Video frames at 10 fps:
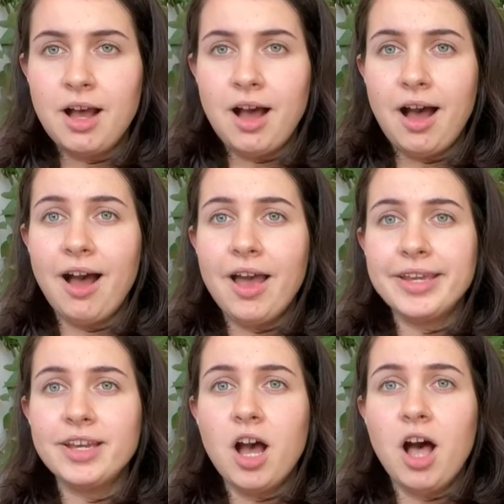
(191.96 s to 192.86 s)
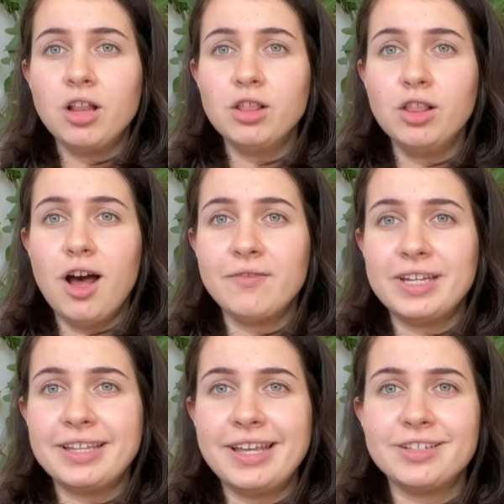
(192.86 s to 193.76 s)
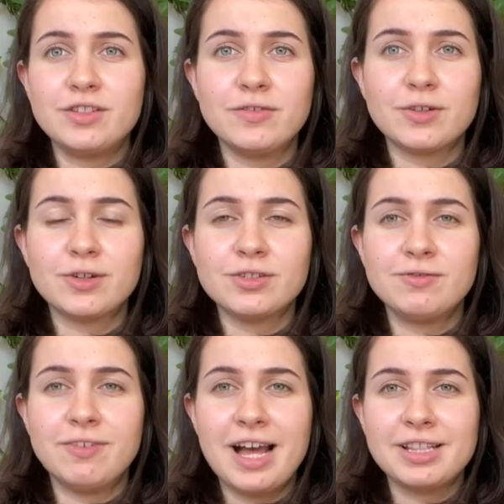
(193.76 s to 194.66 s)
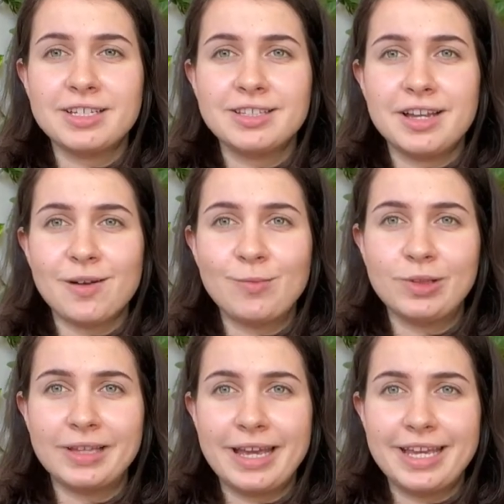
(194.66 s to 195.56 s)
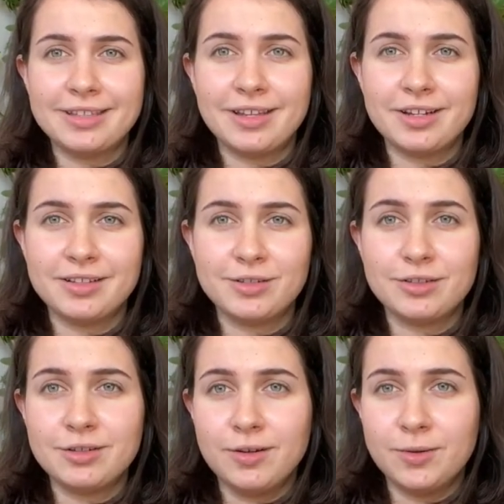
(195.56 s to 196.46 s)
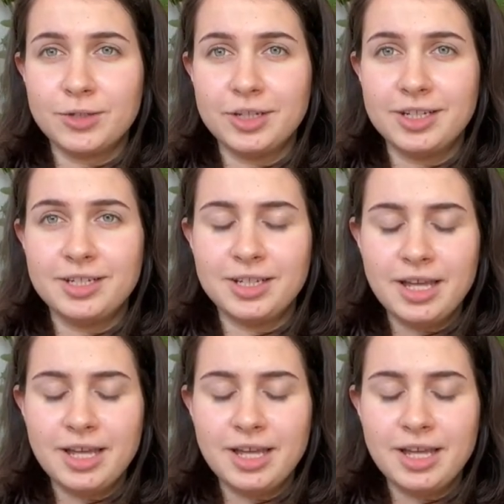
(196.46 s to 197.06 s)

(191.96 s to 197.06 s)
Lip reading: I love it. It's the first violin that I'm playing that is so good,